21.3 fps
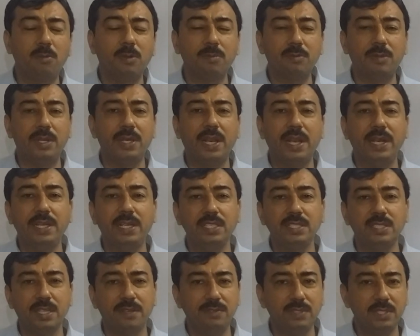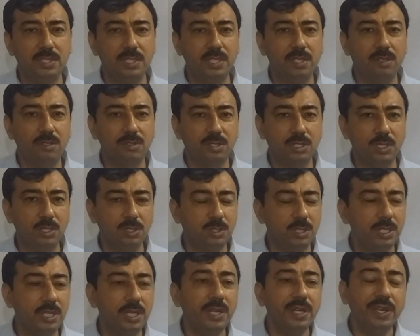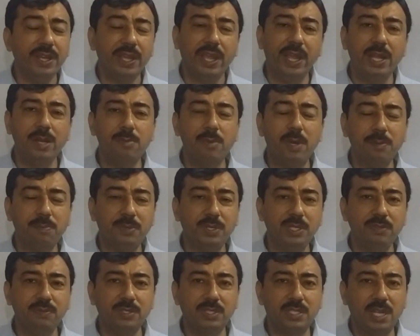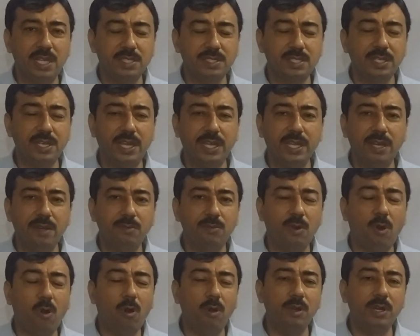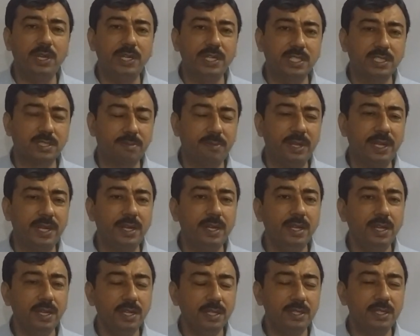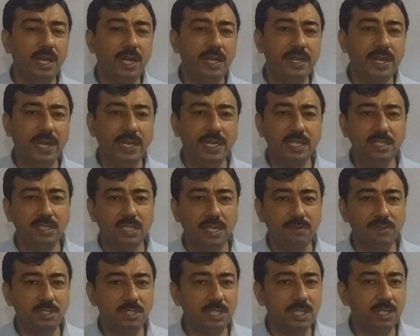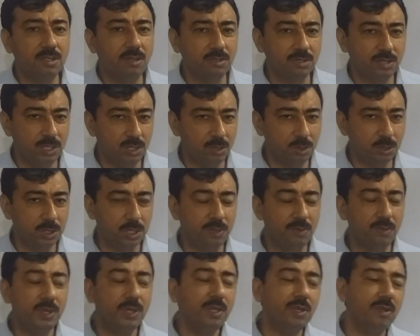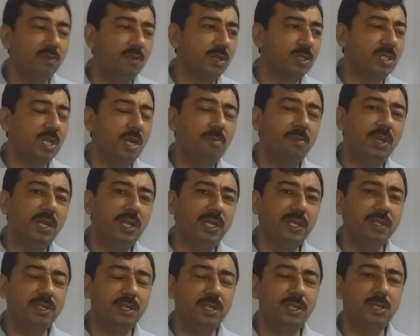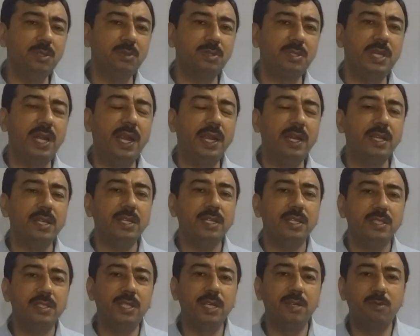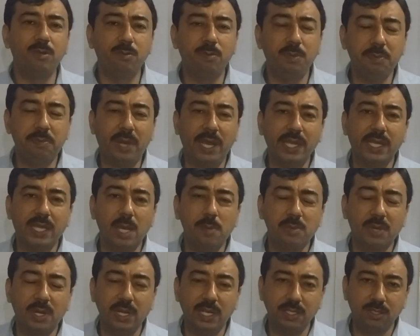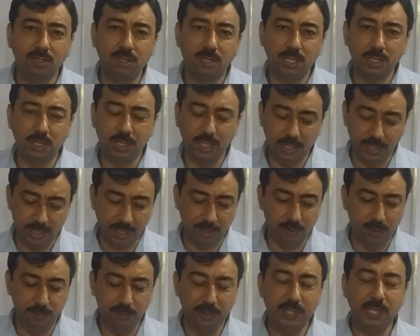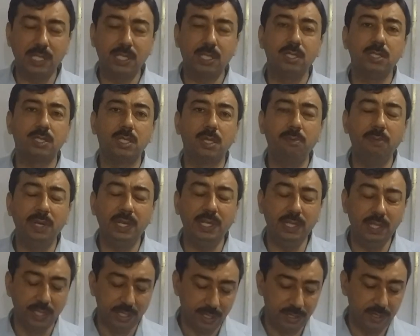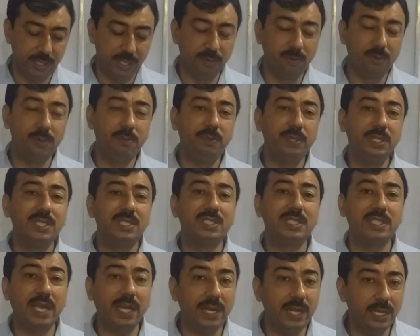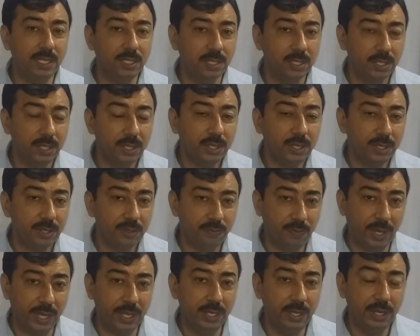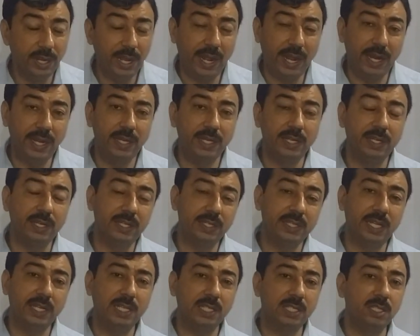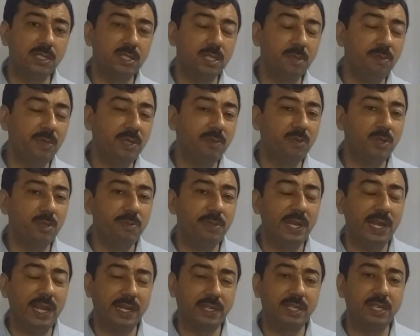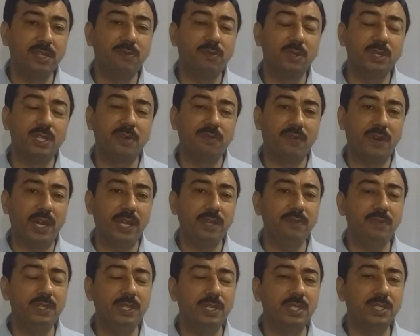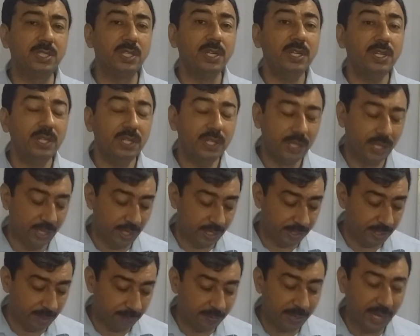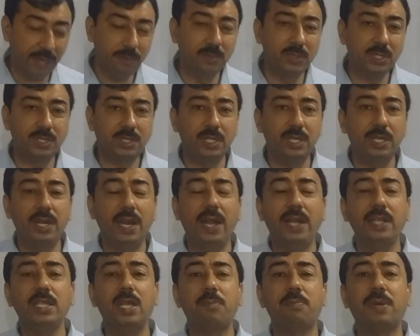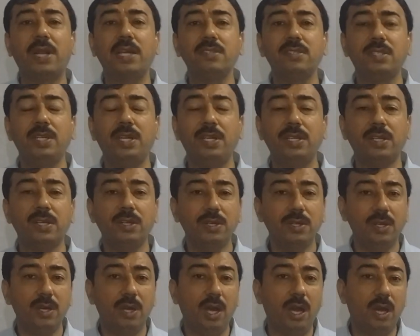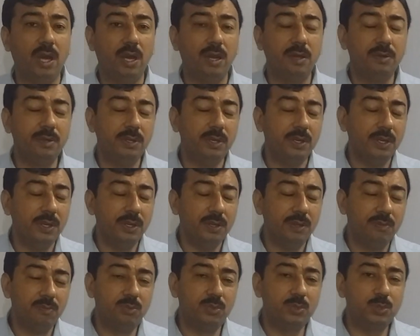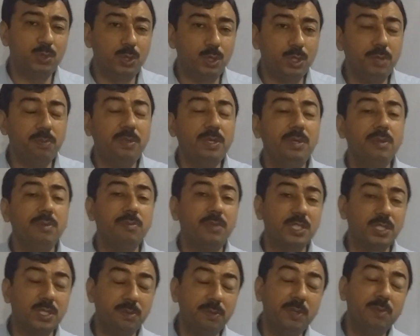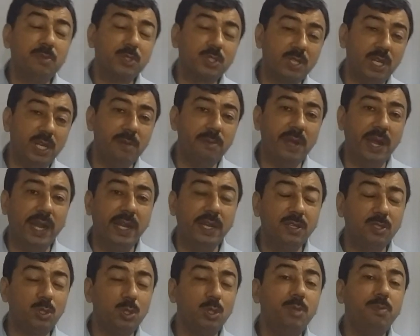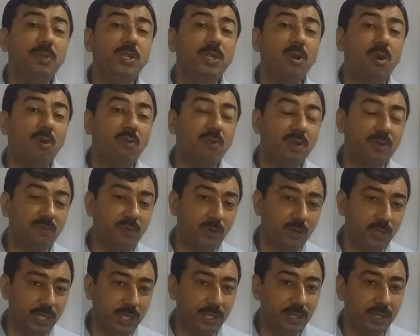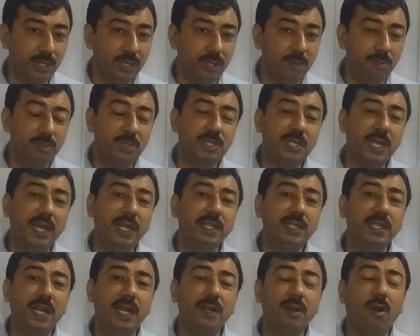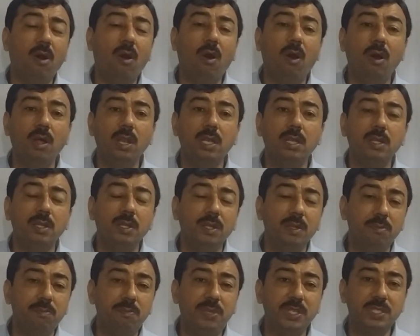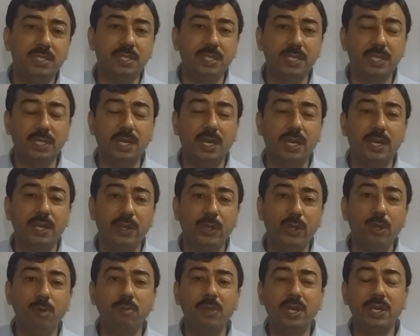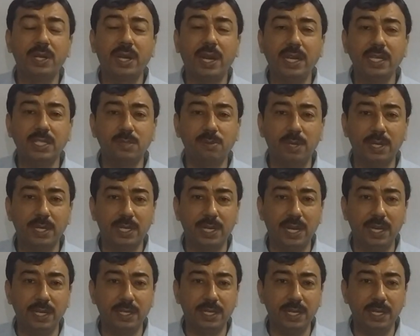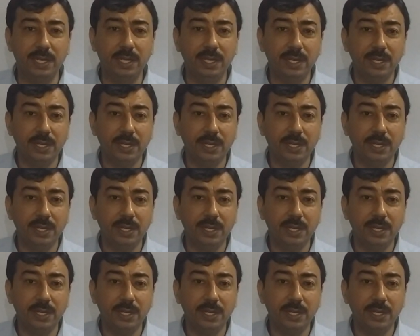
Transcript: of the 1973 constitution. In my previous lesson, I have already explained the 1973 constitution. For example, he introduced that there would be bicameral legislation, there would be National Assembly, there would be Senate, fine, and the National Assembly would be elected for the 5 years. The Prime Minister and the President must be Muslim and should be over 40. Besides that, all basic human rights were granted,